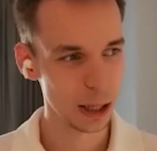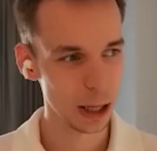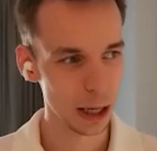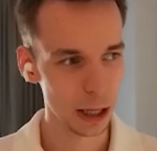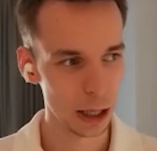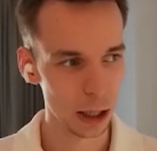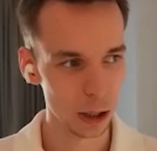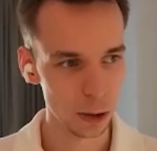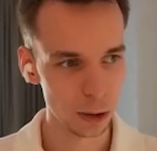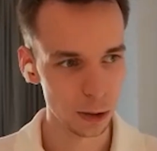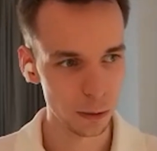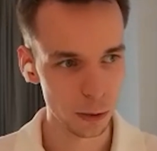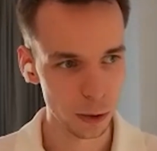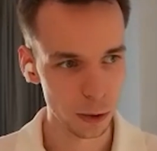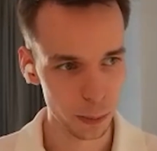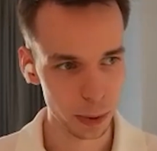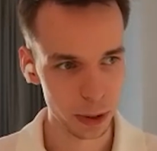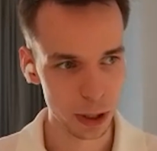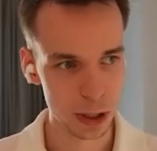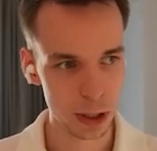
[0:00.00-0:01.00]
a lot of
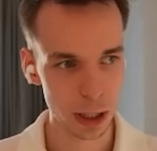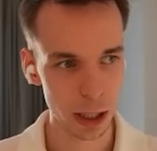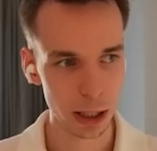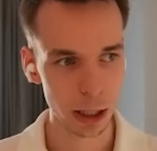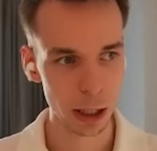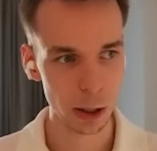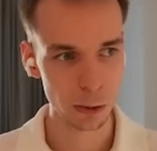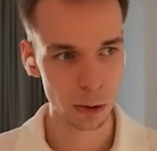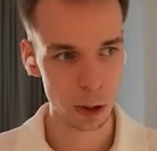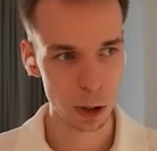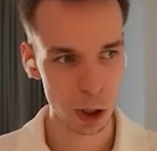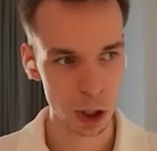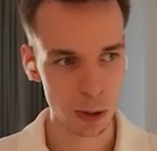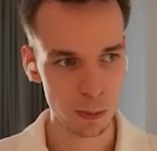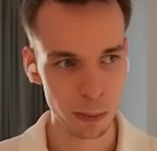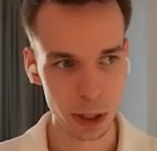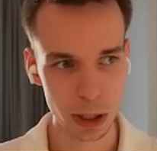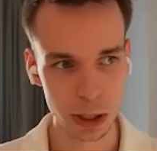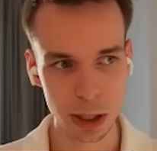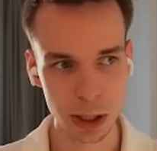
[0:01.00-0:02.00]
companies right now, they're just
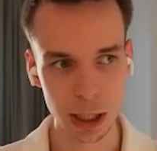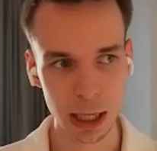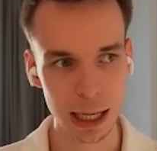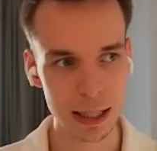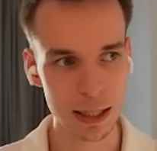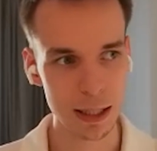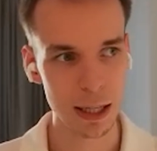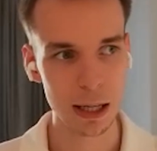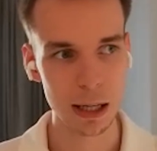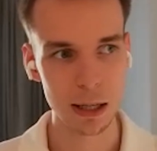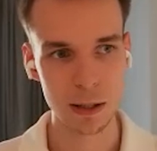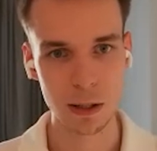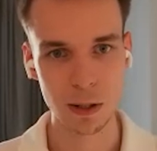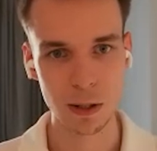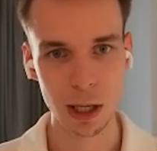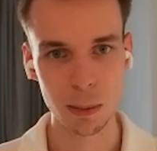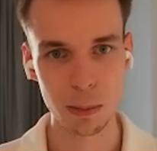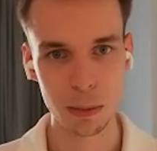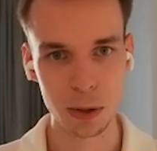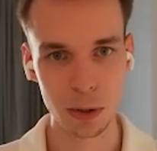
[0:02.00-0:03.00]
building exactly the
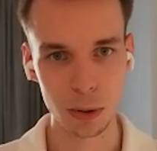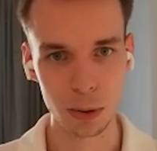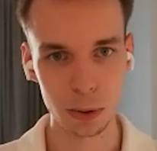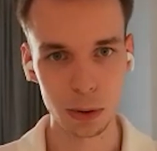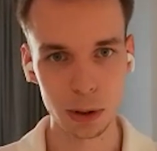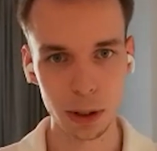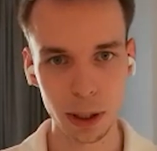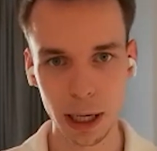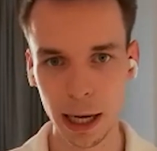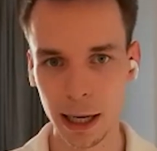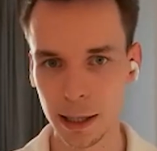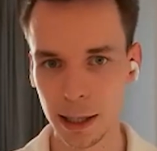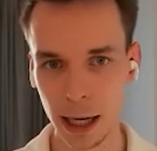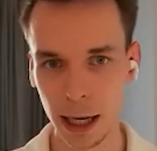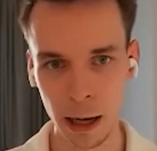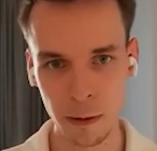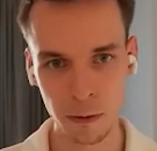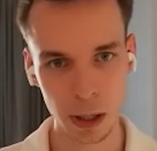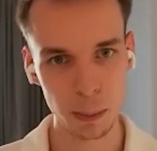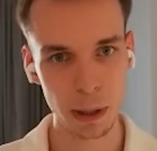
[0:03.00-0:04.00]
same tool, and
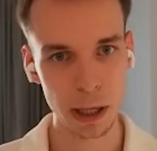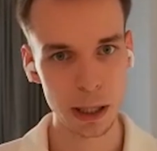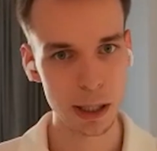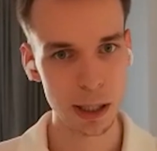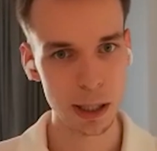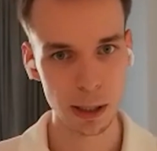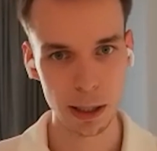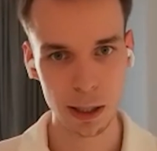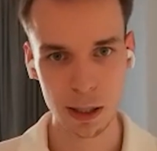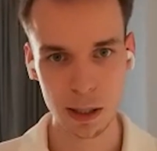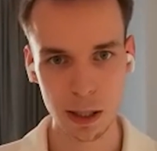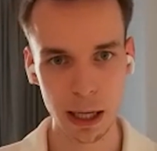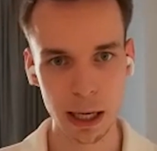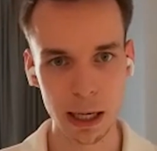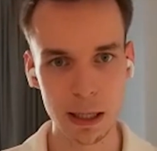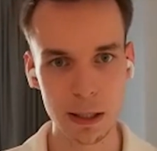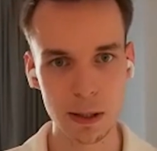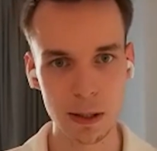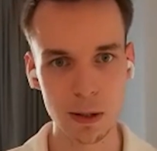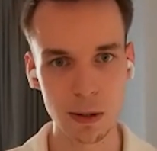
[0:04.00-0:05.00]
everybody
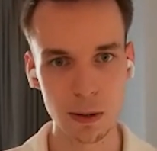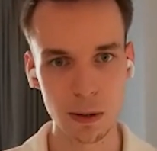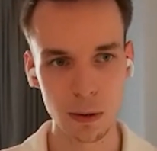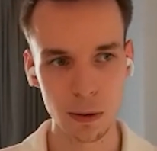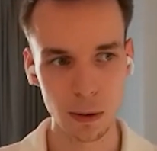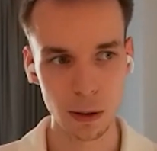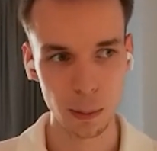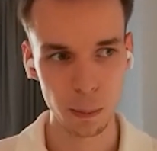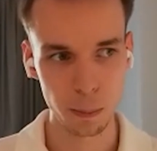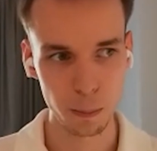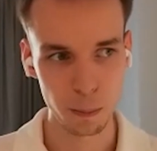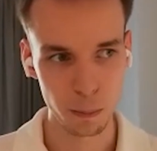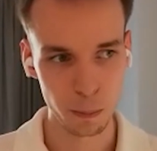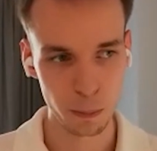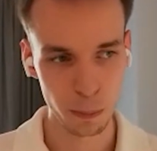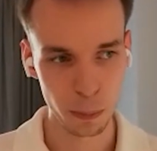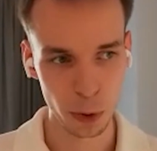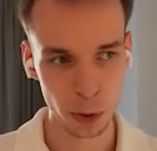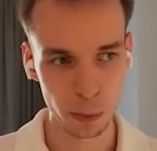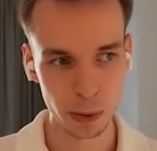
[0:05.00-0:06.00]
understands the
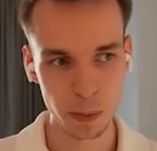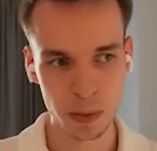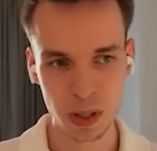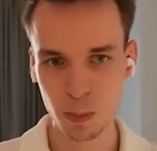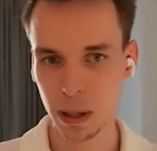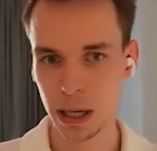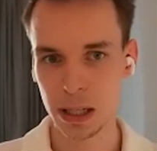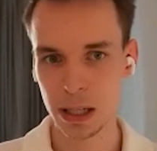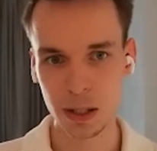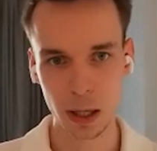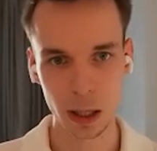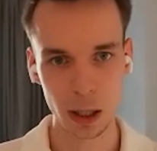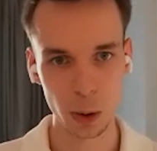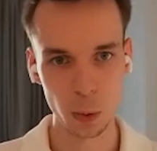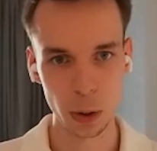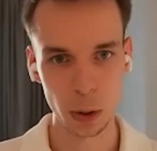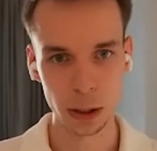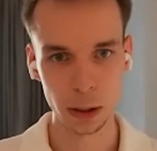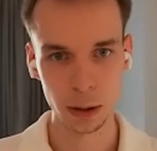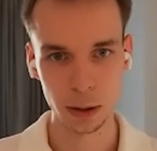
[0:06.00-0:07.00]
problem space really
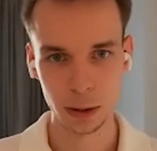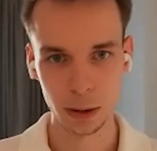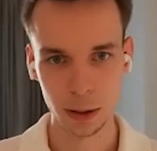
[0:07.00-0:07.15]
well.